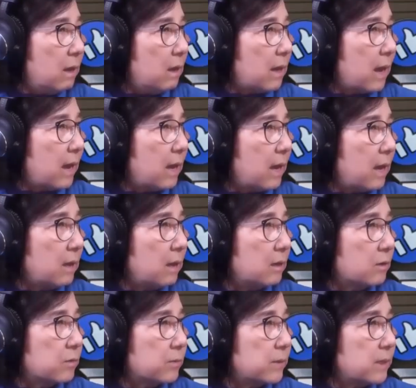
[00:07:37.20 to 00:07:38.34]
I
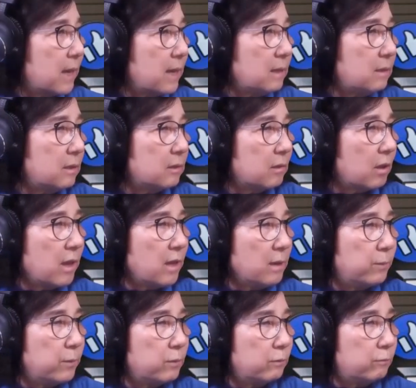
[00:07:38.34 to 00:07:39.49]
create the
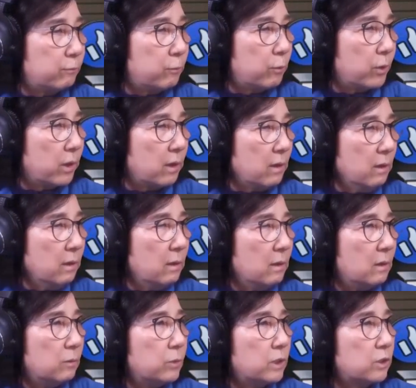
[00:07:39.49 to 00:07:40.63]
table for you,
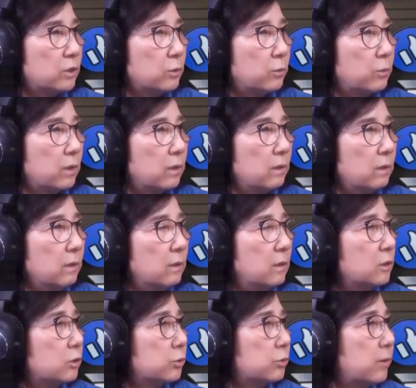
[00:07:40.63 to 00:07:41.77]
which will
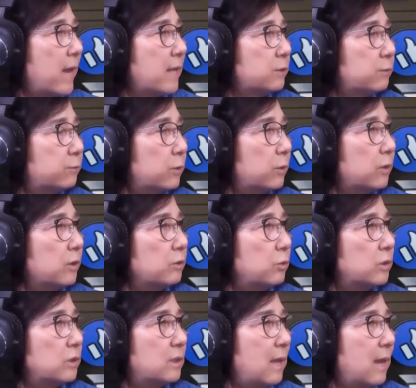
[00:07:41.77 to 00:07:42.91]
transfer
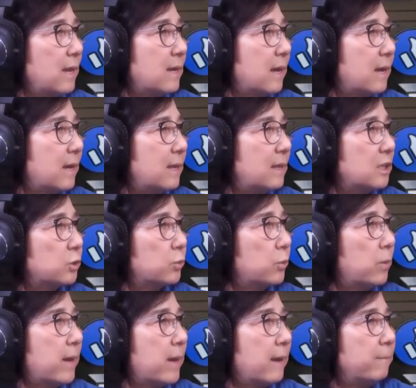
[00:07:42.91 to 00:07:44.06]
your data in this
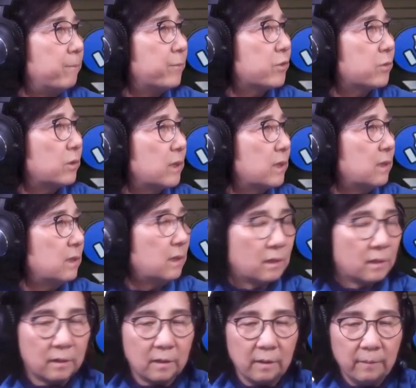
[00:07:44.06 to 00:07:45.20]
way. So
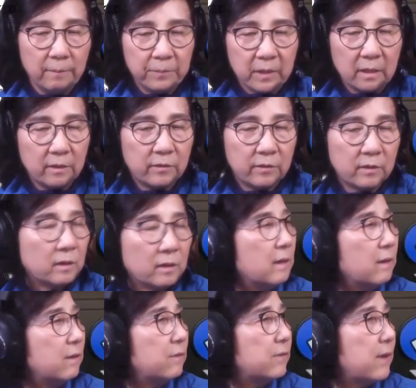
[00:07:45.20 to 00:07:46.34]
here is
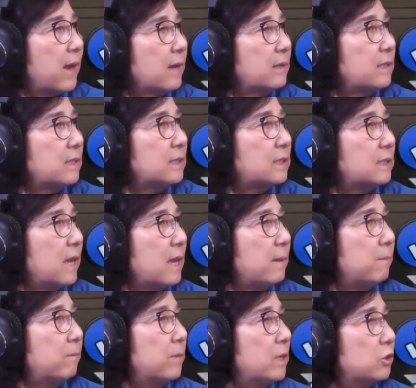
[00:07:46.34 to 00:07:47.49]
exactly
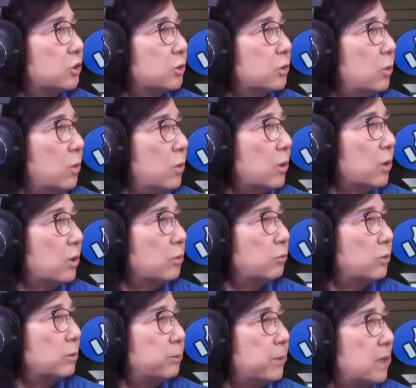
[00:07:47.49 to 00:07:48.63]
same score
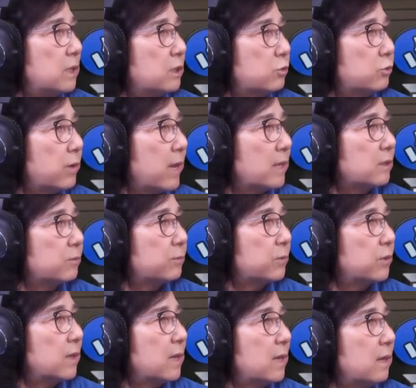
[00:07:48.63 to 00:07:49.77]
will be
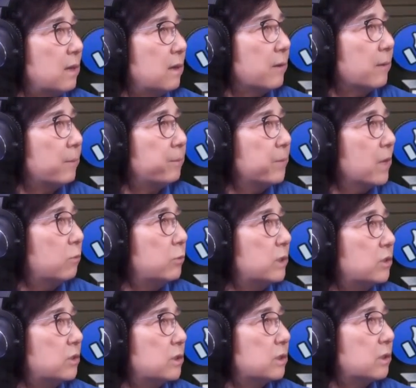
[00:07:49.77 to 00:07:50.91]
transferred here,
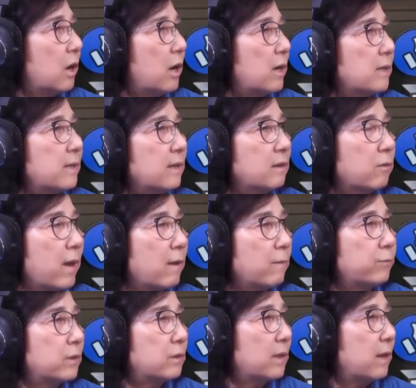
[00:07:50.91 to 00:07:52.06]
which is art and craft
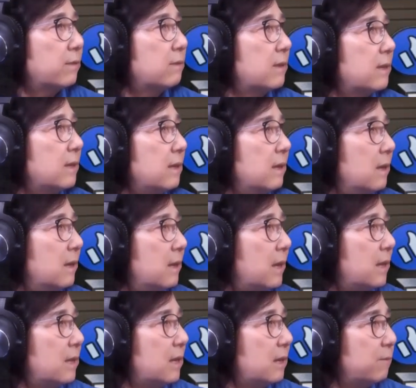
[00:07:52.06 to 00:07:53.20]
and nothing.
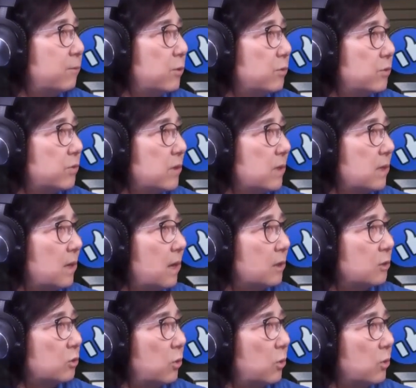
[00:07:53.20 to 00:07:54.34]
And then if you see a
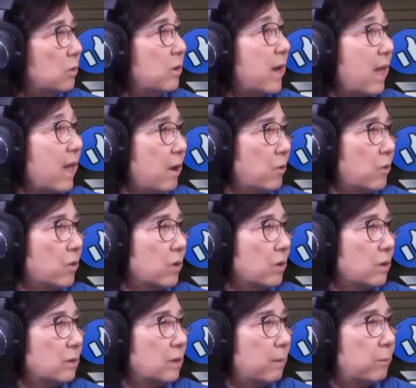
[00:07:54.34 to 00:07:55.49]
total
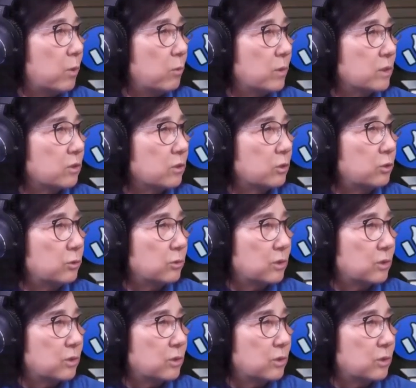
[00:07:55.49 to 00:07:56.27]
error number was a 2.